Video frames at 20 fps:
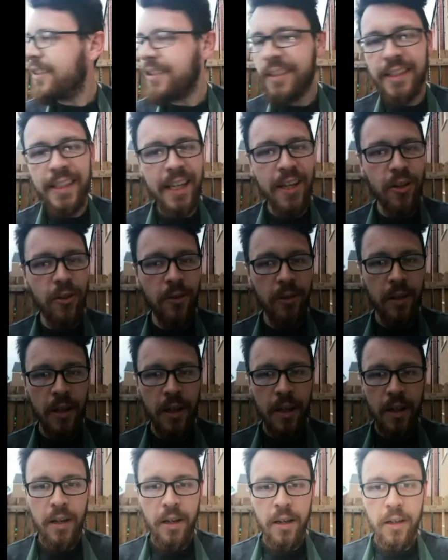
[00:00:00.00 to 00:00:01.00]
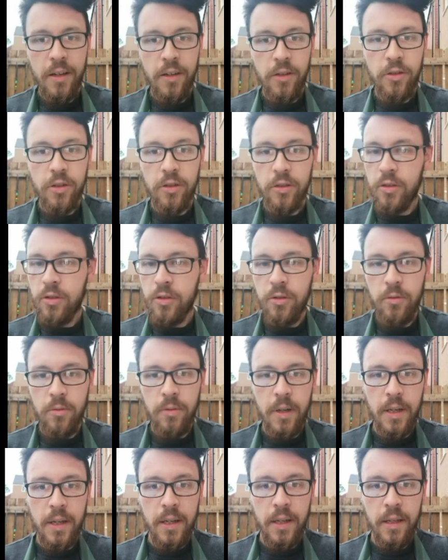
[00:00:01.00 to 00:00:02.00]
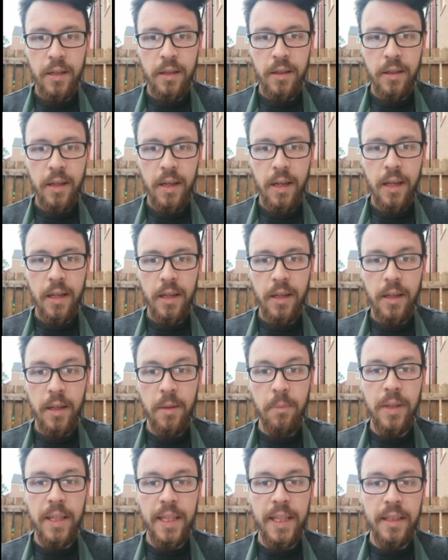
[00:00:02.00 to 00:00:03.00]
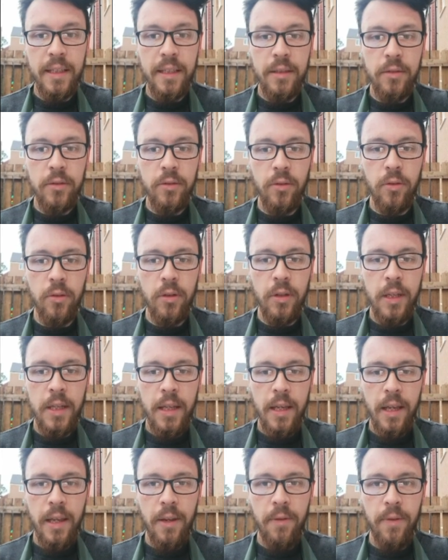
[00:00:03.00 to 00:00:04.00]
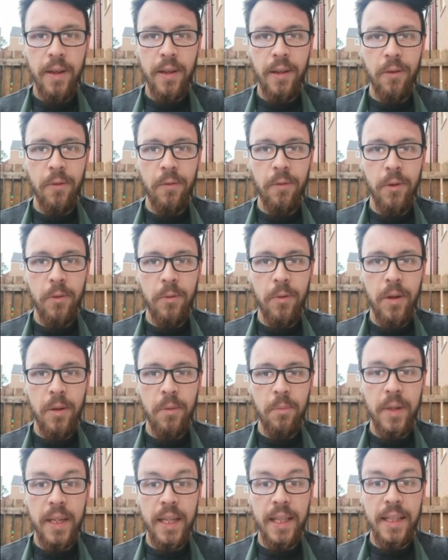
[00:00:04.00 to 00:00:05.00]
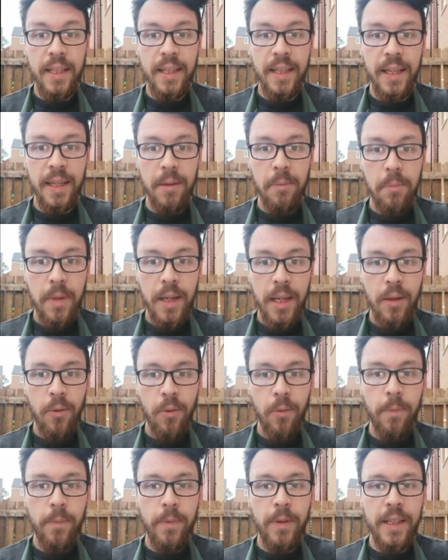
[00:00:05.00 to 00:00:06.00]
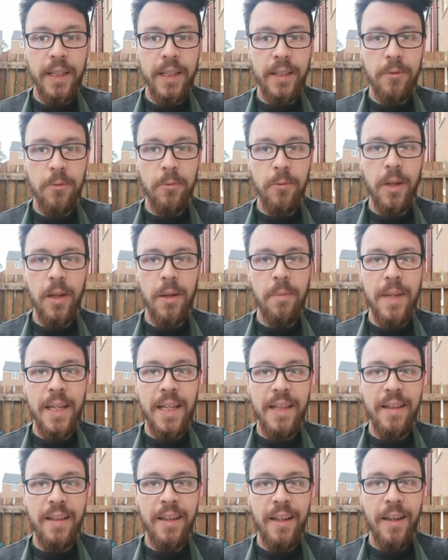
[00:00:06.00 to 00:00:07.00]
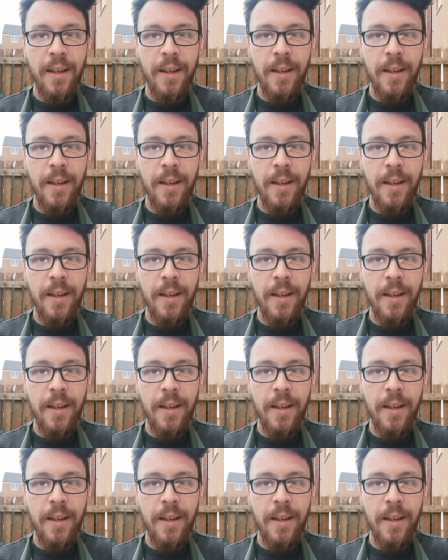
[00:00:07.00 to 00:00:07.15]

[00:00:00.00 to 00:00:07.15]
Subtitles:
skill just to complete this. So if any of you are beginning like me, hopefully this will come in